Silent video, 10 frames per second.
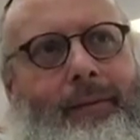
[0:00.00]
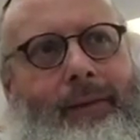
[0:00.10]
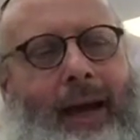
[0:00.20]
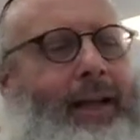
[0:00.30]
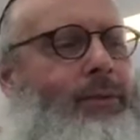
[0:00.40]

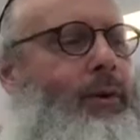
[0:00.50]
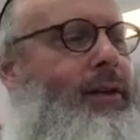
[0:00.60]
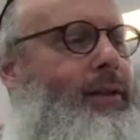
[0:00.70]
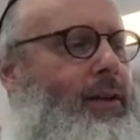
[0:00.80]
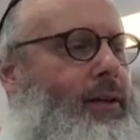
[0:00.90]
That's what
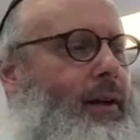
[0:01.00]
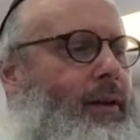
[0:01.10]
it's teaching